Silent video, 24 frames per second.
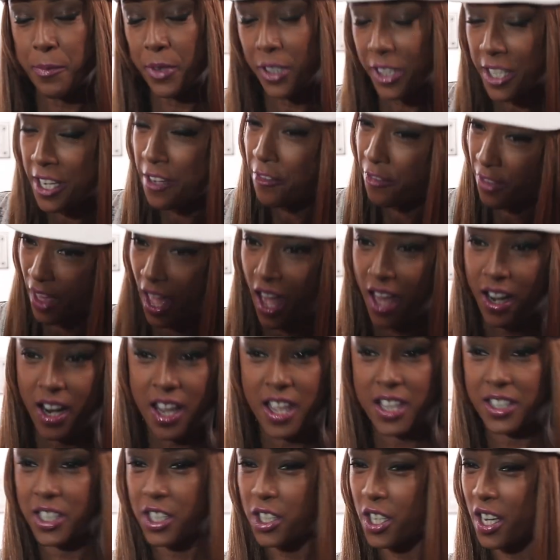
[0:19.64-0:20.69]
I believe that.
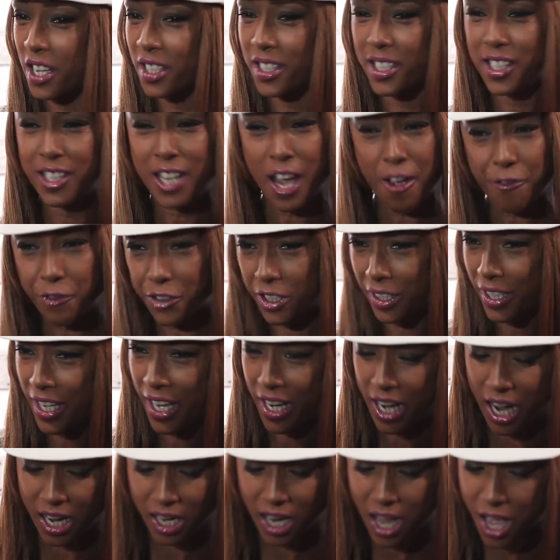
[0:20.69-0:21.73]
It's
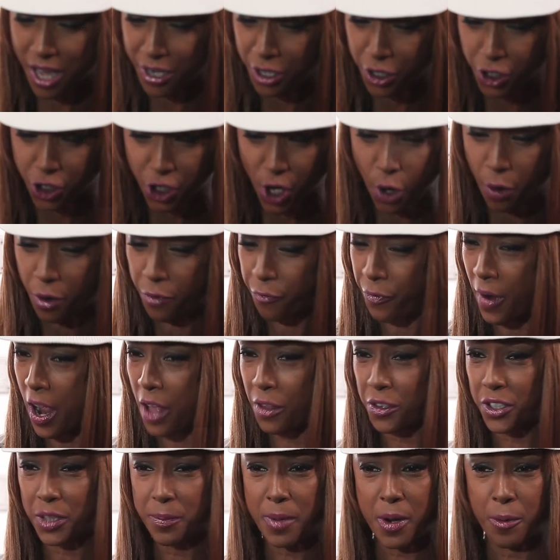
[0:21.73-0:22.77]
definitely an iconic show. It
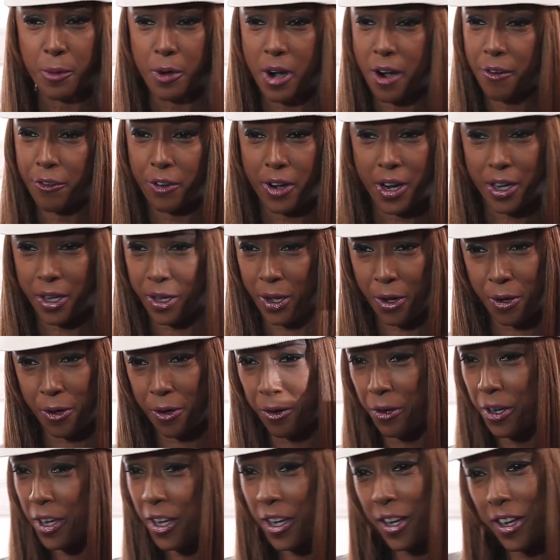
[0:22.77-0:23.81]
follows me wherever I
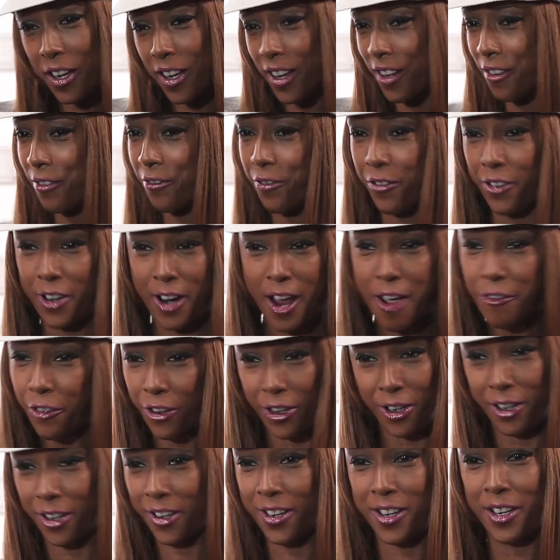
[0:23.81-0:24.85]
go
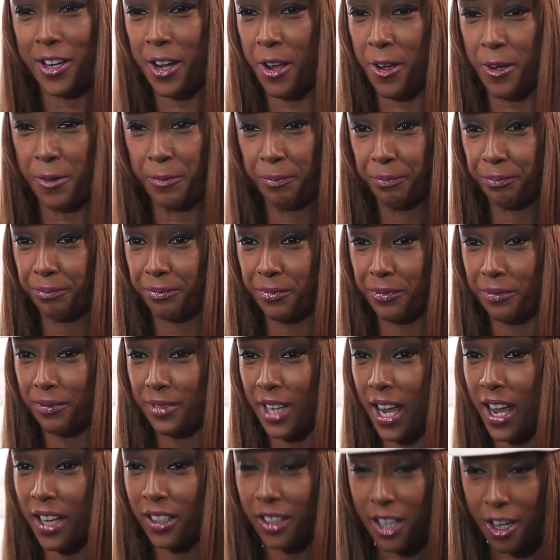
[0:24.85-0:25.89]
forever, you know.
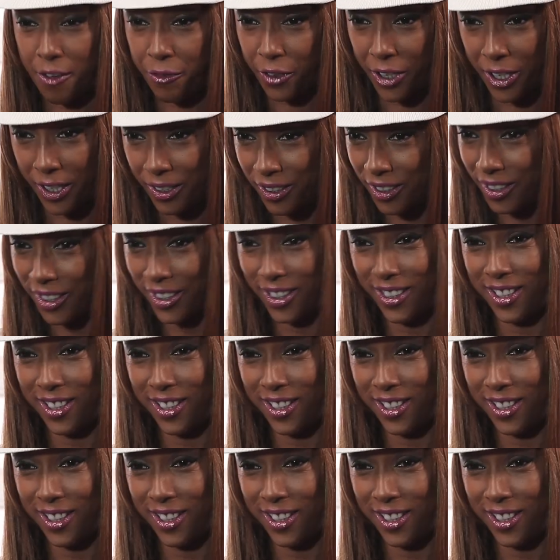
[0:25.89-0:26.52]
I love it.